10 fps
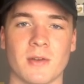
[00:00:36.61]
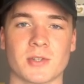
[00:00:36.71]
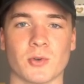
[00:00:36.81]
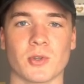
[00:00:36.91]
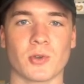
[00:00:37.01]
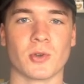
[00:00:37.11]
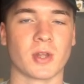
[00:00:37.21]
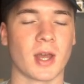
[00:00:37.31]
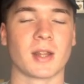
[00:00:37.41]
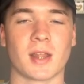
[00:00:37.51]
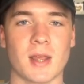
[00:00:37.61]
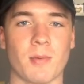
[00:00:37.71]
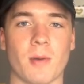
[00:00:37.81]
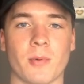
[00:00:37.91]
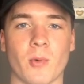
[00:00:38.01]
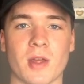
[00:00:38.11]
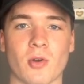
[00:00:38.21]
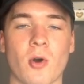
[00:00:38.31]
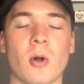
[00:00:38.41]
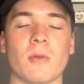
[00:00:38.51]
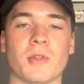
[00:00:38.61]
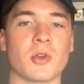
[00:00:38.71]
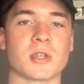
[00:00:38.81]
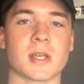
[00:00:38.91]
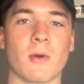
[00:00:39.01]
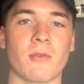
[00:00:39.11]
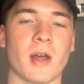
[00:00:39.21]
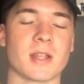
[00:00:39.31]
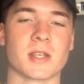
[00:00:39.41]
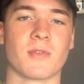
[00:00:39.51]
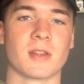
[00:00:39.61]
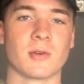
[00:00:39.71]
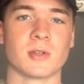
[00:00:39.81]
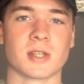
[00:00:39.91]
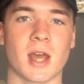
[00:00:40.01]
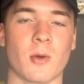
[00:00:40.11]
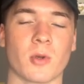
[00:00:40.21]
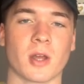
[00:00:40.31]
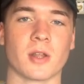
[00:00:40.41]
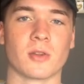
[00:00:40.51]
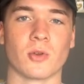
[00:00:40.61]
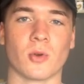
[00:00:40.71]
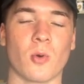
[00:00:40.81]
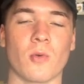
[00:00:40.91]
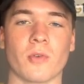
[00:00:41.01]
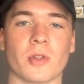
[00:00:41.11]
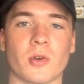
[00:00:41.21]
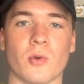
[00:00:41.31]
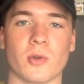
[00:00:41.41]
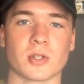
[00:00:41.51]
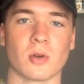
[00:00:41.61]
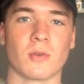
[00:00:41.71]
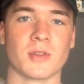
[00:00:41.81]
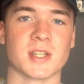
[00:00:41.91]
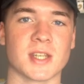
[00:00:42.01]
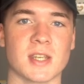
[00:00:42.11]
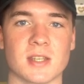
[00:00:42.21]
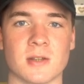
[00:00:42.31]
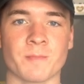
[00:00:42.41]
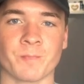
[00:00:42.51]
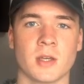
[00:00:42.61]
so you can keep up with all of the UCL Fantasy videos that we're going to do over the course of the season.